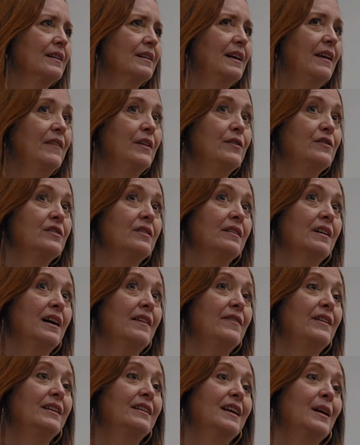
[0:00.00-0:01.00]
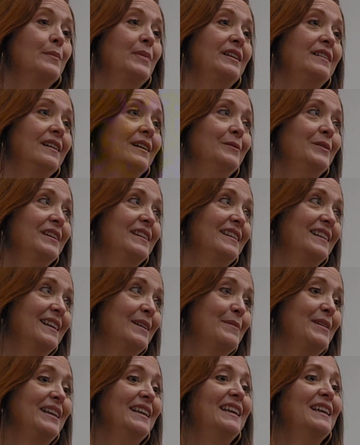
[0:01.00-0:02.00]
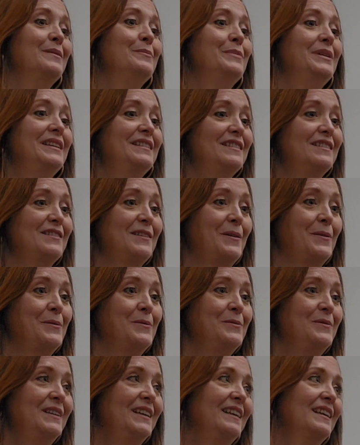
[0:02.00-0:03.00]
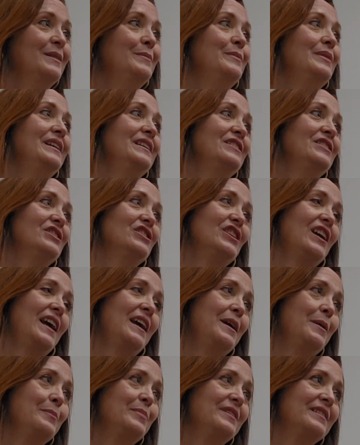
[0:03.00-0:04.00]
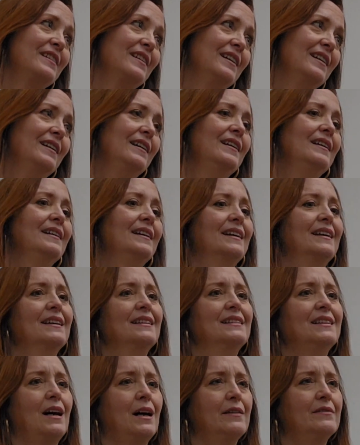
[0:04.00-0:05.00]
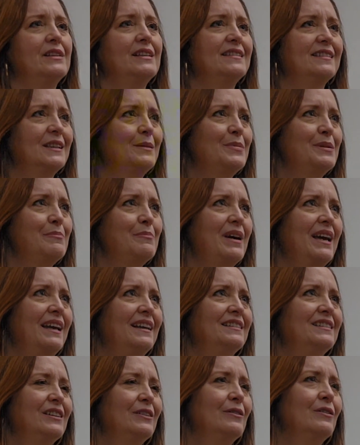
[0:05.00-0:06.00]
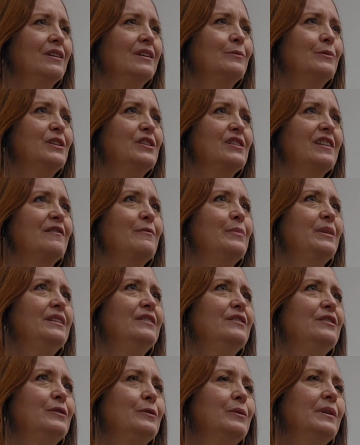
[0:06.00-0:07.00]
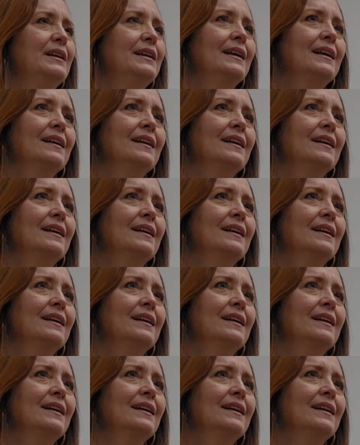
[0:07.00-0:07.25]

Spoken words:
And there's a lot that can be done with it. I mean, it can be sewn, it can be shaped, it can obviously be painted on, which I've been doing.